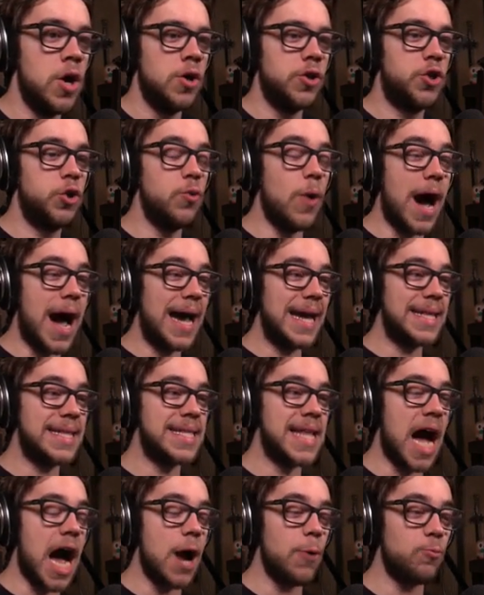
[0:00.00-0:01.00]
Do I
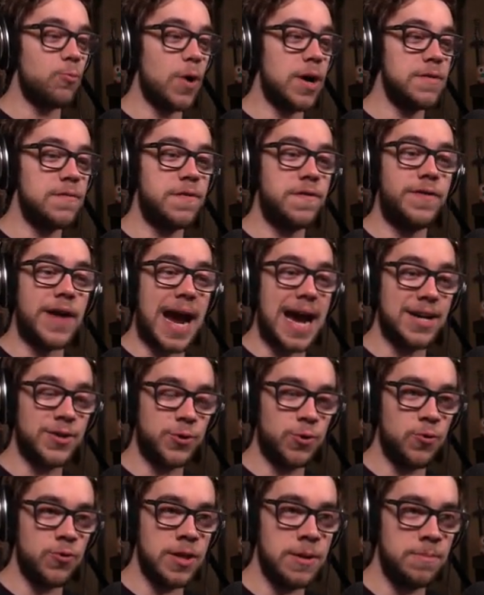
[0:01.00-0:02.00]
not run faster than